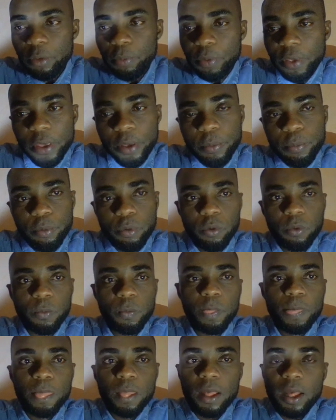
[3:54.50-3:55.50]
people
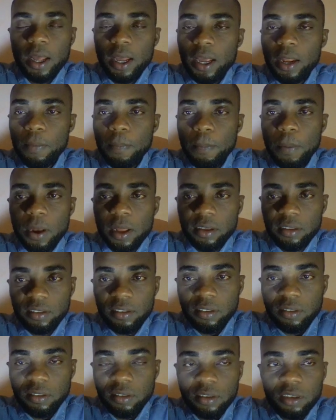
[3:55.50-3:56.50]
and
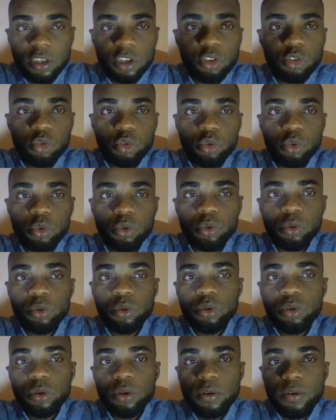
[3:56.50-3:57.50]
places into
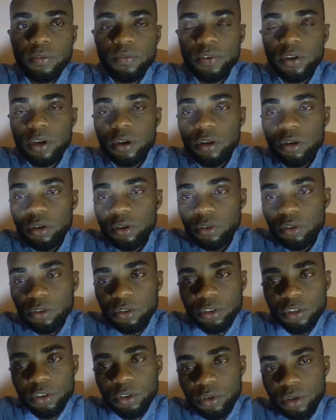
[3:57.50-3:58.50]
various
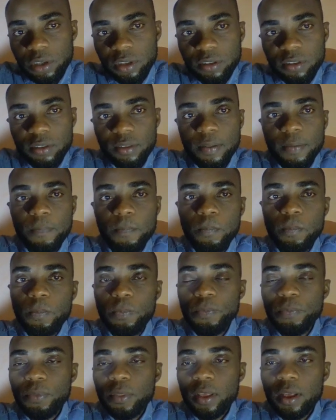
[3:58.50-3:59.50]
units.
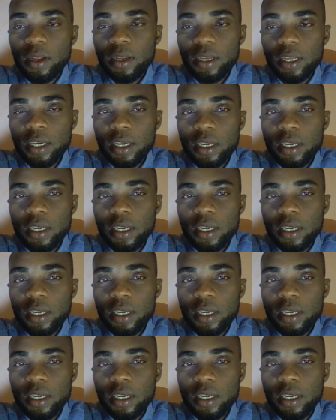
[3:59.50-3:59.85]
The